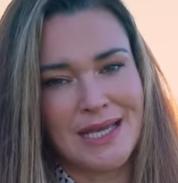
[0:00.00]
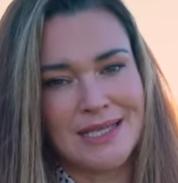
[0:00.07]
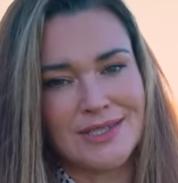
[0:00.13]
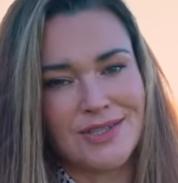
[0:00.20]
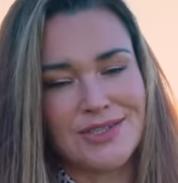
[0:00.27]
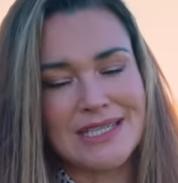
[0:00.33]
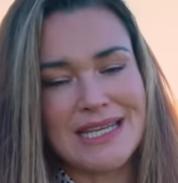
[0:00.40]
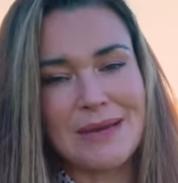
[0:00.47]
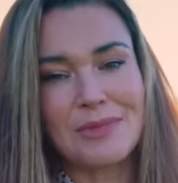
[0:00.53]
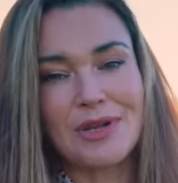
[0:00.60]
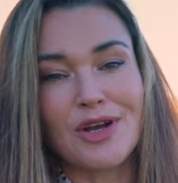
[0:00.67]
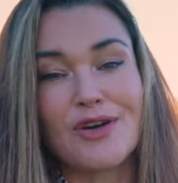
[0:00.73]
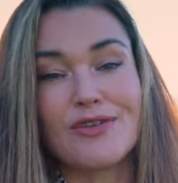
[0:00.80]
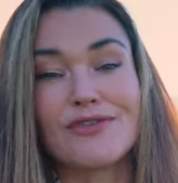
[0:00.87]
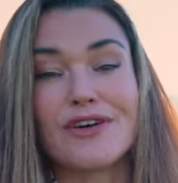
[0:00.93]
So today I'm going
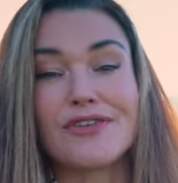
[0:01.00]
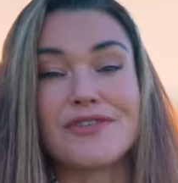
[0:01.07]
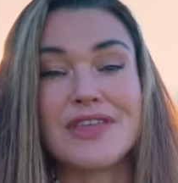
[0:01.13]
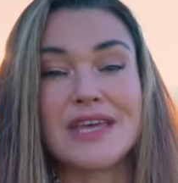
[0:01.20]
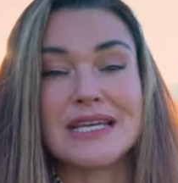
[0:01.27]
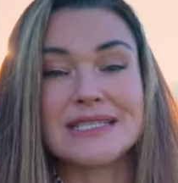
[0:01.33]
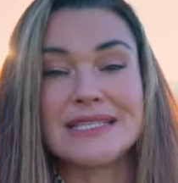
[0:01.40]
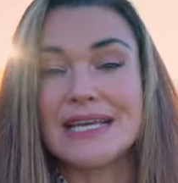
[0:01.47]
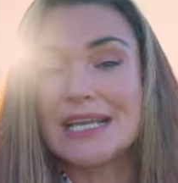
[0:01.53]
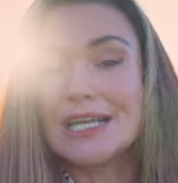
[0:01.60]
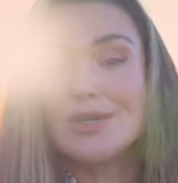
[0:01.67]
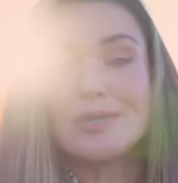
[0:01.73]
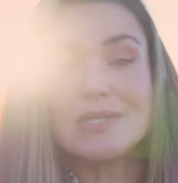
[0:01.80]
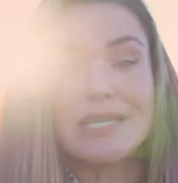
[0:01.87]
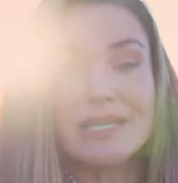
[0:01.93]
to cover off things
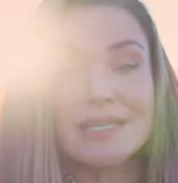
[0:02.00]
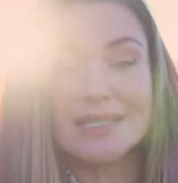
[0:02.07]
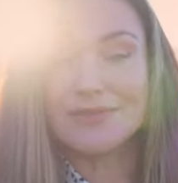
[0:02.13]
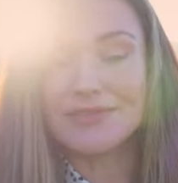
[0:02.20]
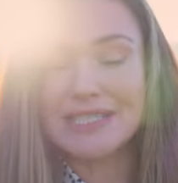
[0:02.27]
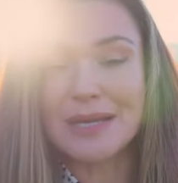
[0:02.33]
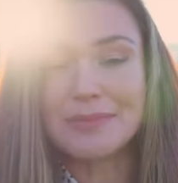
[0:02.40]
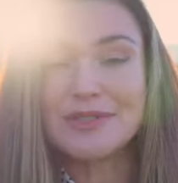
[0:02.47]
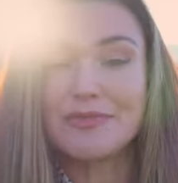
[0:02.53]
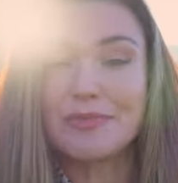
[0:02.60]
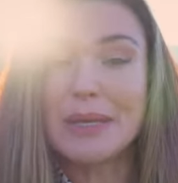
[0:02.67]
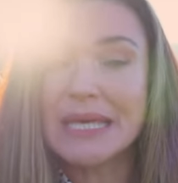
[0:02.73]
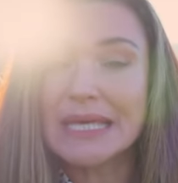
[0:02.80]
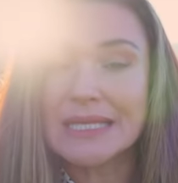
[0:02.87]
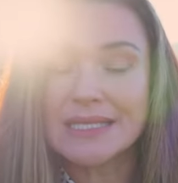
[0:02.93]
including the different types of
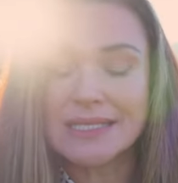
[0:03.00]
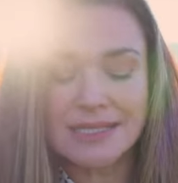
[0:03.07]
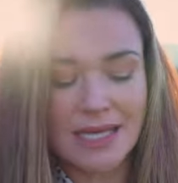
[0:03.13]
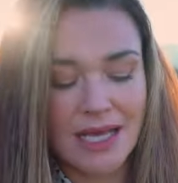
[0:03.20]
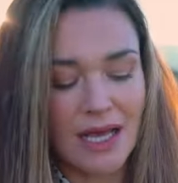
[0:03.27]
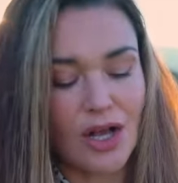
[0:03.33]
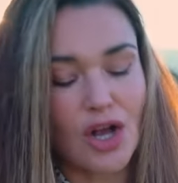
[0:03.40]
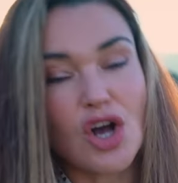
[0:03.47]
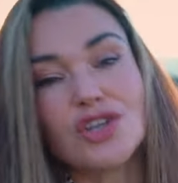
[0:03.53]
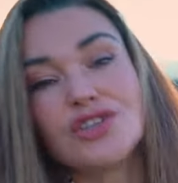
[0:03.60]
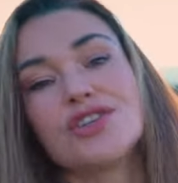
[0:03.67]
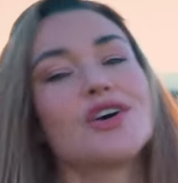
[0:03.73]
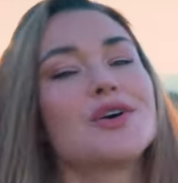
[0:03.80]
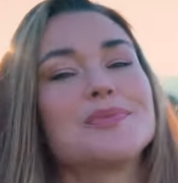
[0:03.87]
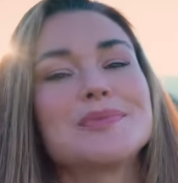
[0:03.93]
pills,
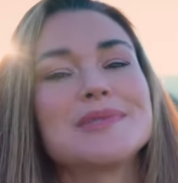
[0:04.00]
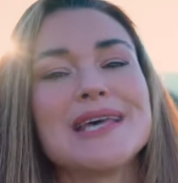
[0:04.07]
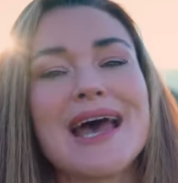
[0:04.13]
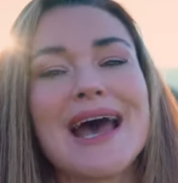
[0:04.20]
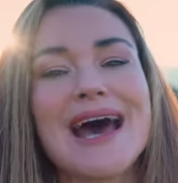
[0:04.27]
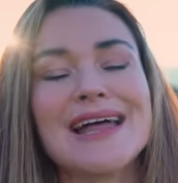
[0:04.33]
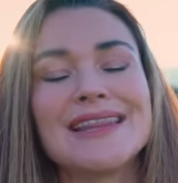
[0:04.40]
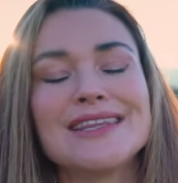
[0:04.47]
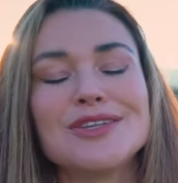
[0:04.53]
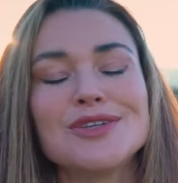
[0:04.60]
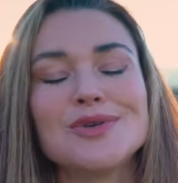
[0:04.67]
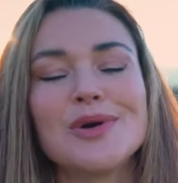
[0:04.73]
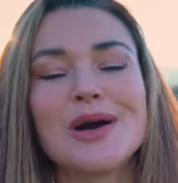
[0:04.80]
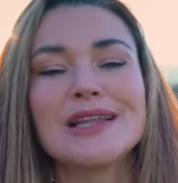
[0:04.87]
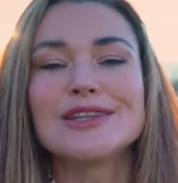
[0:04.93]
condoms, and the
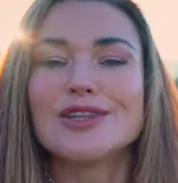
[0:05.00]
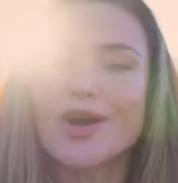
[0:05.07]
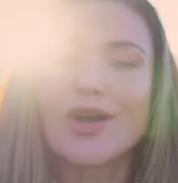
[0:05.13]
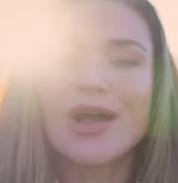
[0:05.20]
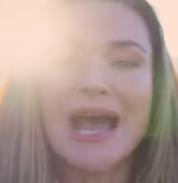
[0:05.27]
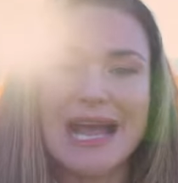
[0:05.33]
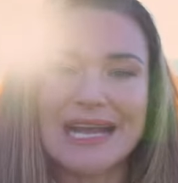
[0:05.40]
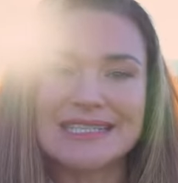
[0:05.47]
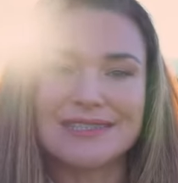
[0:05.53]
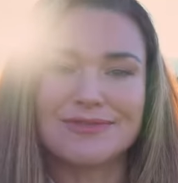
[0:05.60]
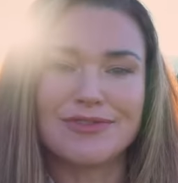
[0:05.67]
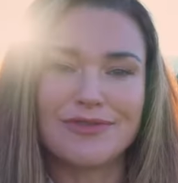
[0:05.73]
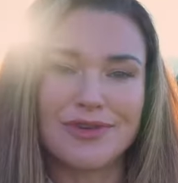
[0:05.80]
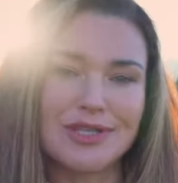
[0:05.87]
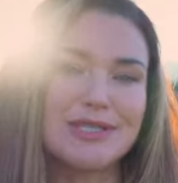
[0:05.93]
newer longer
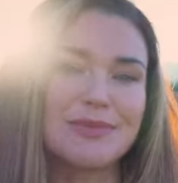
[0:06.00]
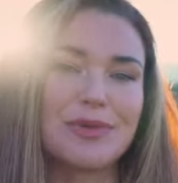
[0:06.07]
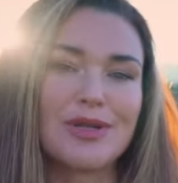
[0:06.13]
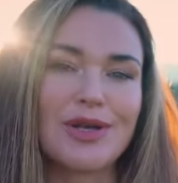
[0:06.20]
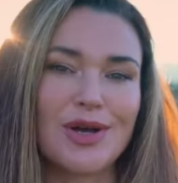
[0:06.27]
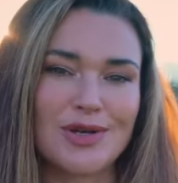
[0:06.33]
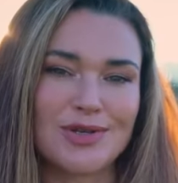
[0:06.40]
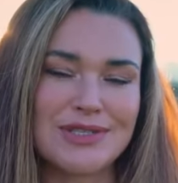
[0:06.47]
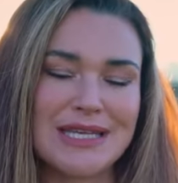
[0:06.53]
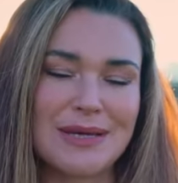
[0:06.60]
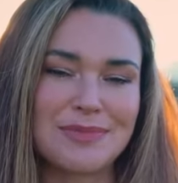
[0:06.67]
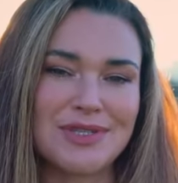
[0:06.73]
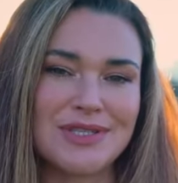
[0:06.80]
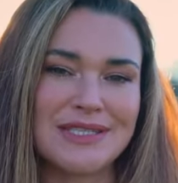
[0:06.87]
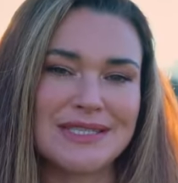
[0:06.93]
active reversible
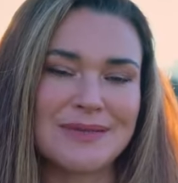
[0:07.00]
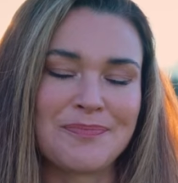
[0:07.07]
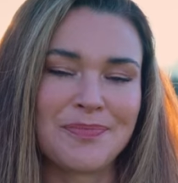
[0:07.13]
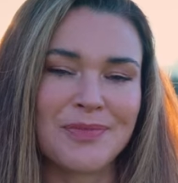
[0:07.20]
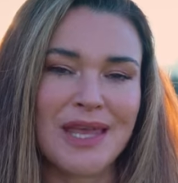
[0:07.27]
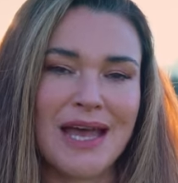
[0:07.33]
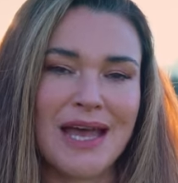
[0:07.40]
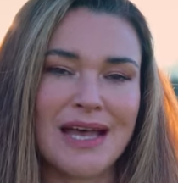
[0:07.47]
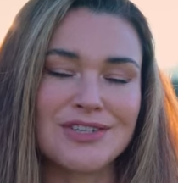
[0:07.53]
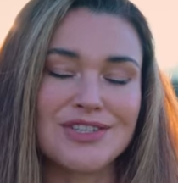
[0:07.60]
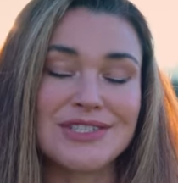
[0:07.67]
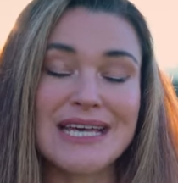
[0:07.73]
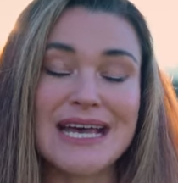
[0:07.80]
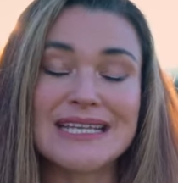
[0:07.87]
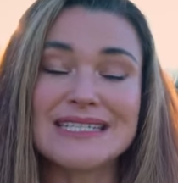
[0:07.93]
contraceptions. I'd
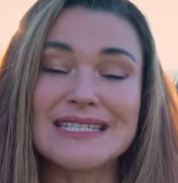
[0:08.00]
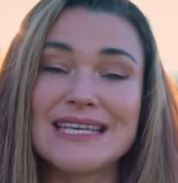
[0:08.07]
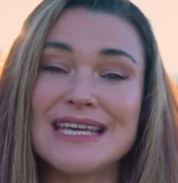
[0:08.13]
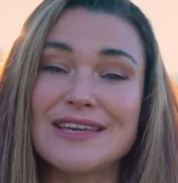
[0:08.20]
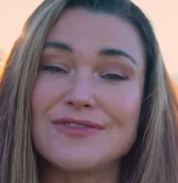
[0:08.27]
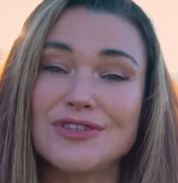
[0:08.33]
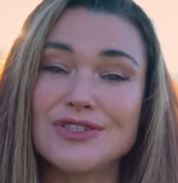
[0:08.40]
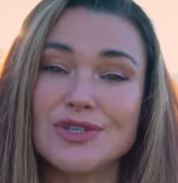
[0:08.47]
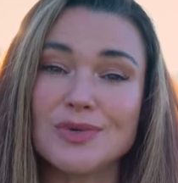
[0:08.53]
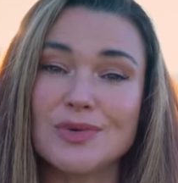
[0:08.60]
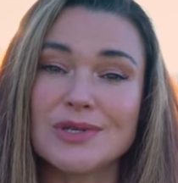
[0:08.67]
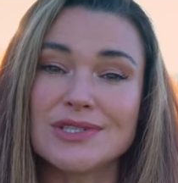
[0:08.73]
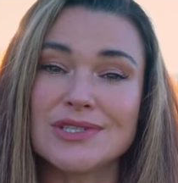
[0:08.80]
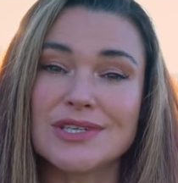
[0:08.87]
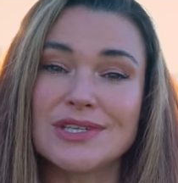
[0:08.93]
just add that if you do
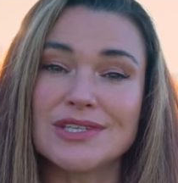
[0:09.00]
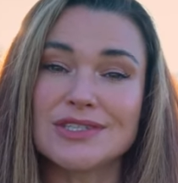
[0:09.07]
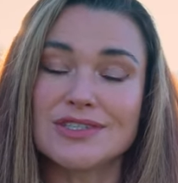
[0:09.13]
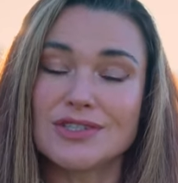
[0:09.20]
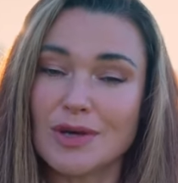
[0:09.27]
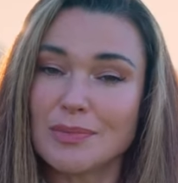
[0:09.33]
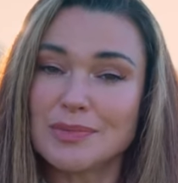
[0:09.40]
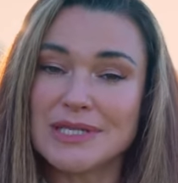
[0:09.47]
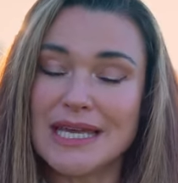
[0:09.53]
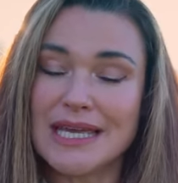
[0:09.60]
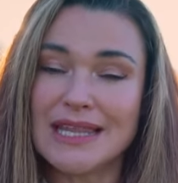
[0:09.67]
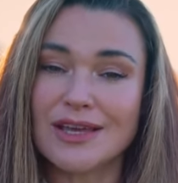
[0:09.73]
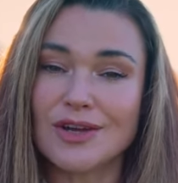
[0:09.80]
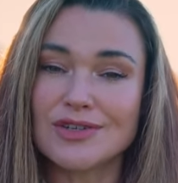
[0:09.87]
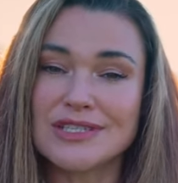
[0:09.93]
want to stop
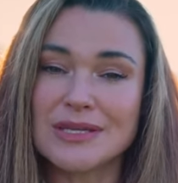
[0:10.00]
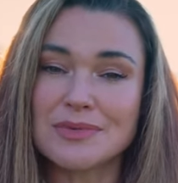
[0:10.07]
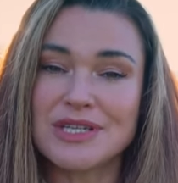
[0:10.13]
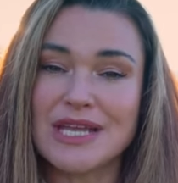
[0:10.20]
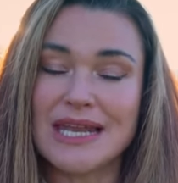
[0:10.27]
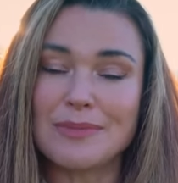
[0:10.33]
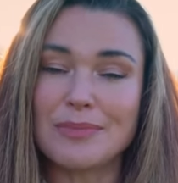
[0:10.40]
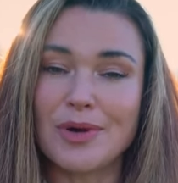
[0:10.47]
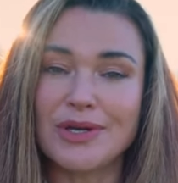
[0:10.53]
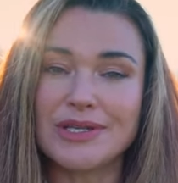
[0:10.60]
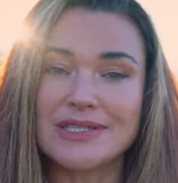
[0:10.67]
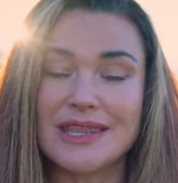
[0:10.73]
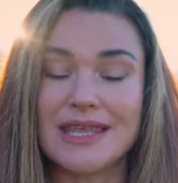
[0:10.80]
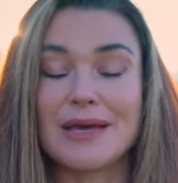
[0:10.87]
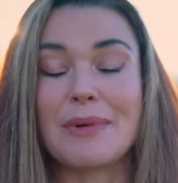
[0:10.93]
taking the contraception at any
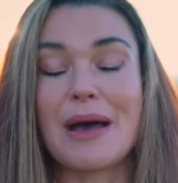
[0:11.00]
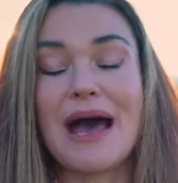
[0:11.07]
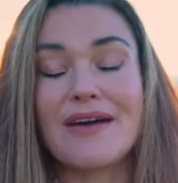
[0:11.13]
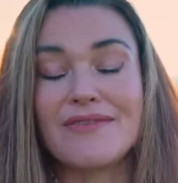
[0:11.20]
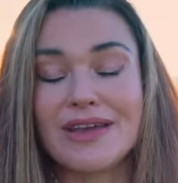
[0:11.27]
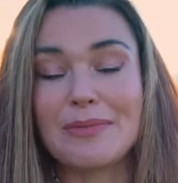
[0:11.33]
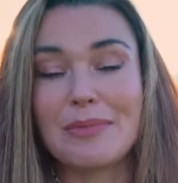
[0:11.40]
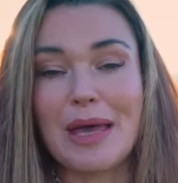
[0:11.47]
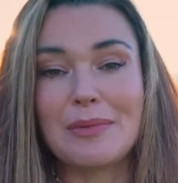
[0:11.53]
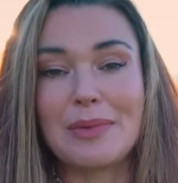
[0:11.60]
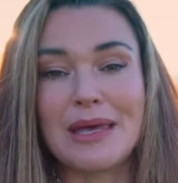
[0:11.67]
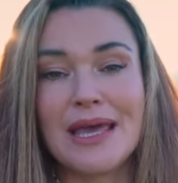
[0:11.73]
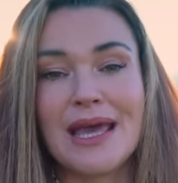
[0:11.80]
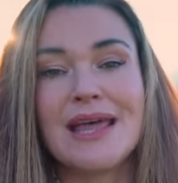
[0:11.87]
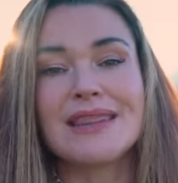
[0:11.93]
point to think about having a
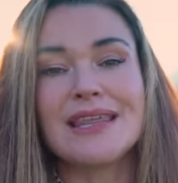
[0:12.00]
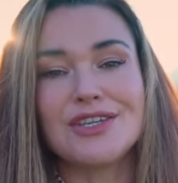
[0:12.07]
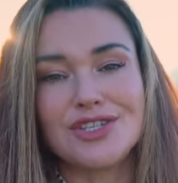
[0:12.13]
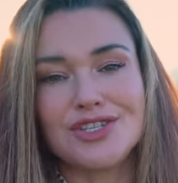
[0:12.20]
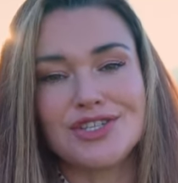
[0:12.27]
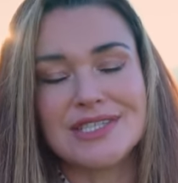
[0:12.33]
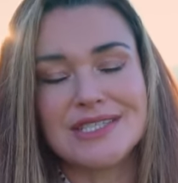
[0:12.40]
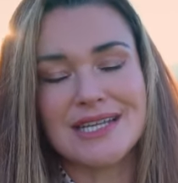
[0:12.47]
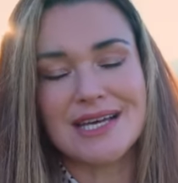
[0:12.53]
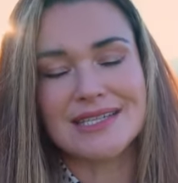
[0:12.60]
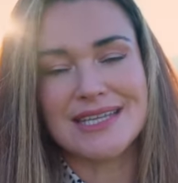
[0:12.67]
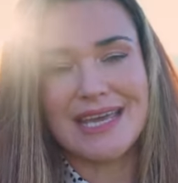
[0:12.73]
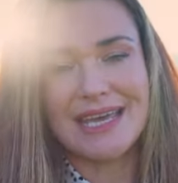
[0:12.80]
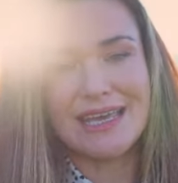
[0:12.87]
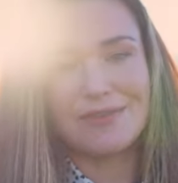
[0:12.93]
baby, then you should start
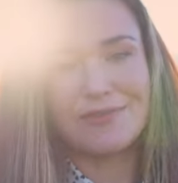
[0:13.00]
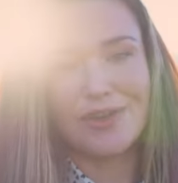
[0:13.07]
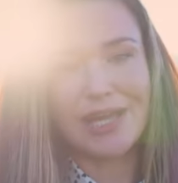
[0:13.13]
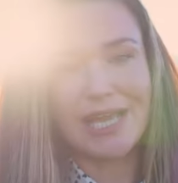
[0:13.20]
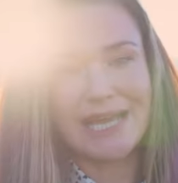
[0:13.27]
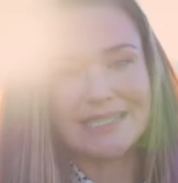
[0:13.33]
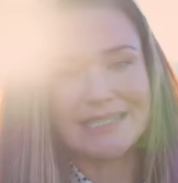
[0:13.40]
taking folic